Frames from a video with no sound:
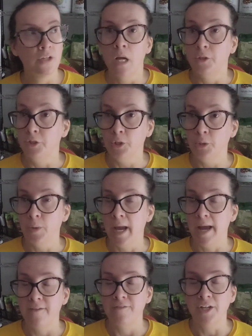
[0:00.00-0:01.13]
Do you
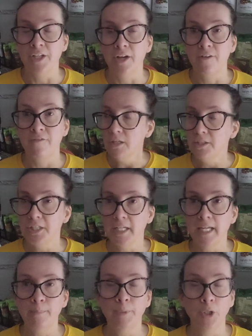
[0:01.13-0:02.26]
have enough to
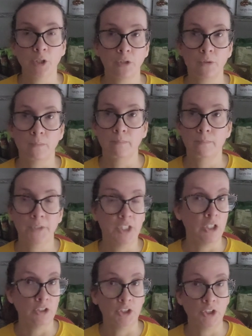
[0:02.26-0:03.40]
keep your
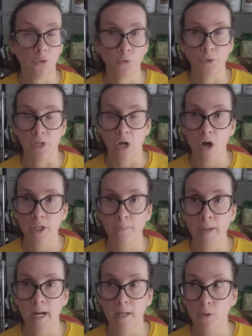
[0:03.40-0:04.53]
young children
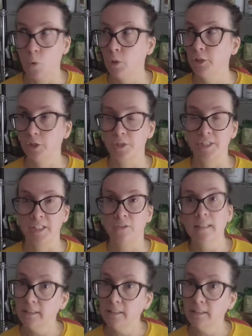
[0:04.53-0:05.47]
occupied or yourself?